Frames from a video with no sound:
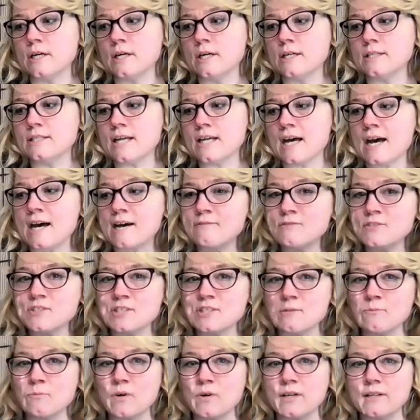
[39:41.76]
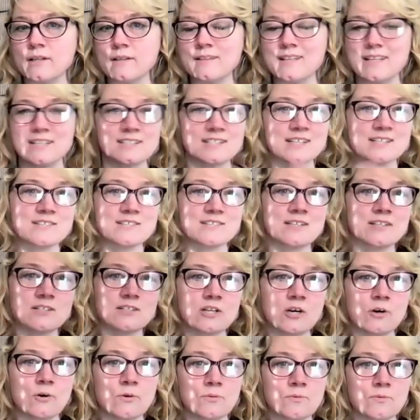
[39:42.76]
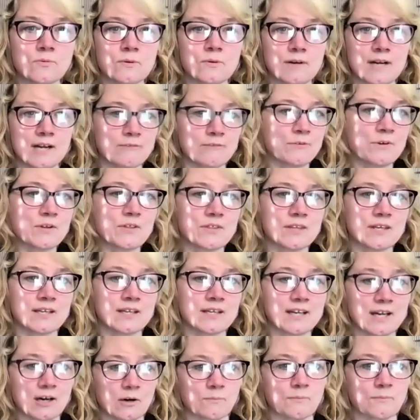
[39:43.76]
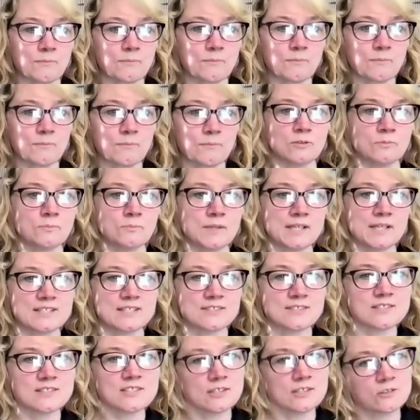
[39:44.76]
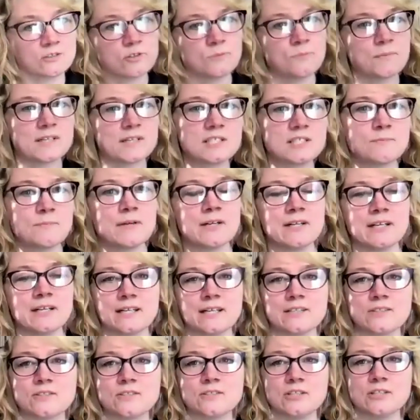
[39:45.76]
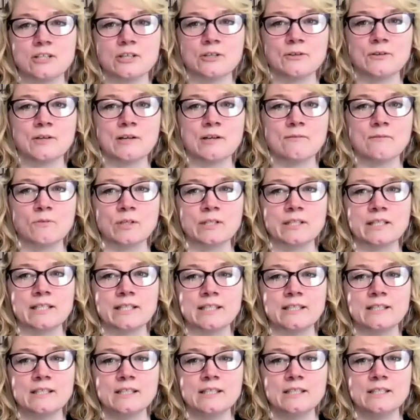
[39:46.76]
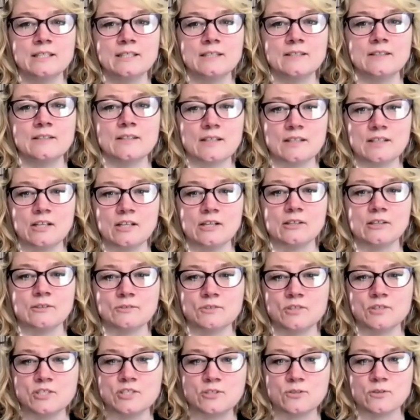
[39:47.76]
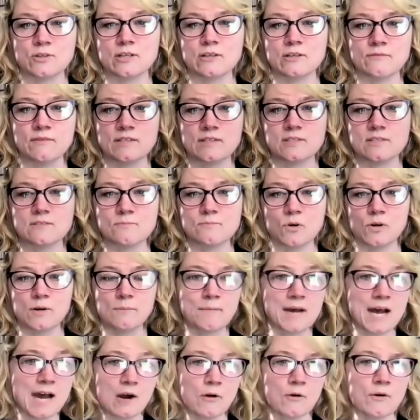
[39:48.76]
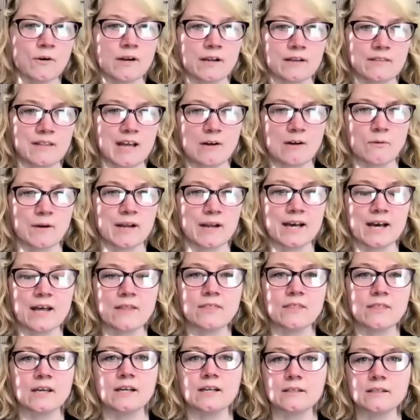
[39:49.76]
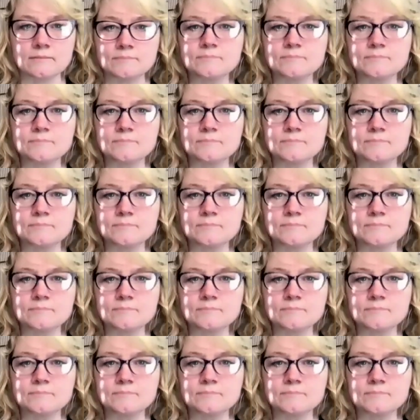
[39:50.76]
to have someone that doesn't know everything helping you because it's a group experience, you know, and it really, you know, just sort of it's more empowering that way, I think.